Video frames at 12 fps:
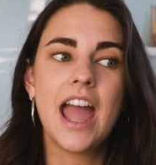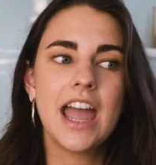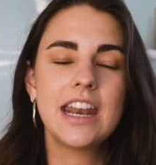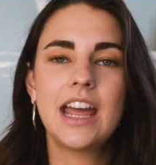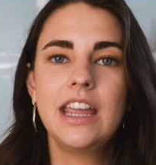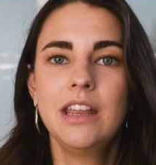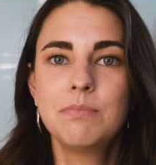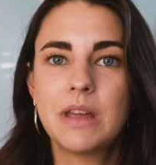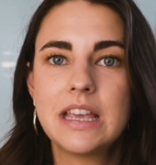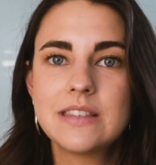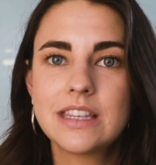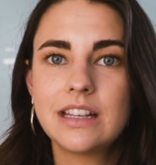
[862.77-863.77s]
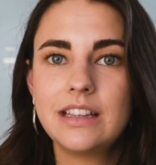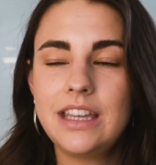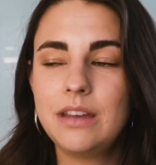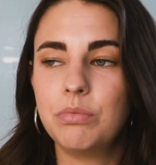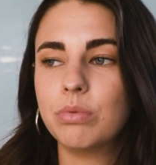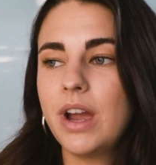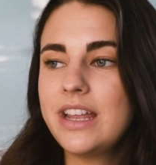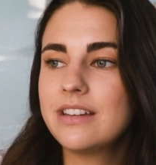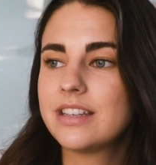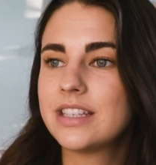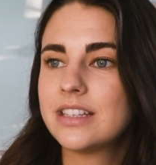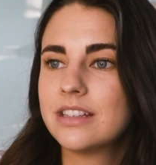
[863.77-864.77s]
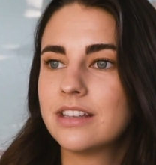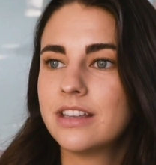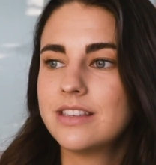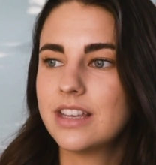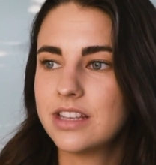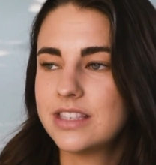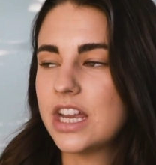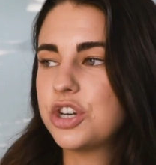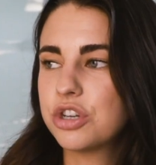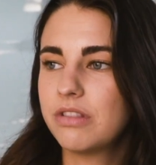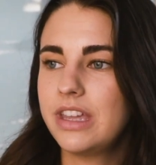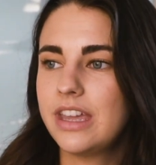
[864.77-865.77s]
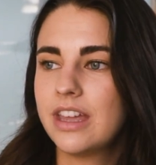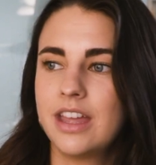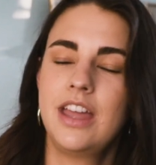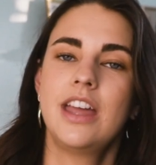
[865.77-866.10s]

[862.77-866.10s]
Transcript: and I can basically rent essentially